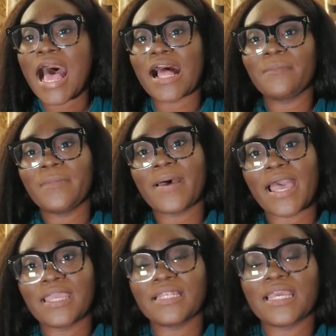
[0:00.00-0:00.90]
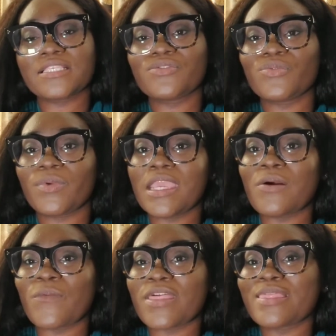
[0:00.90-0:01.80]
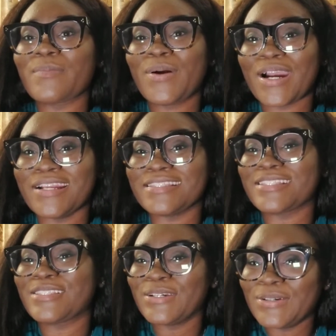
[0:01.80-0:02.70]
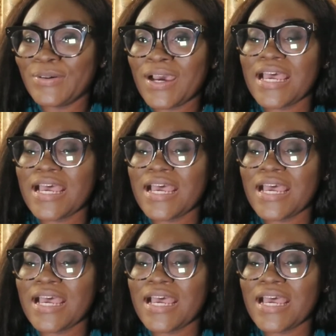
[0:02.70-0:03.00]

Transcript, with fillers: I'll be back next week with part two.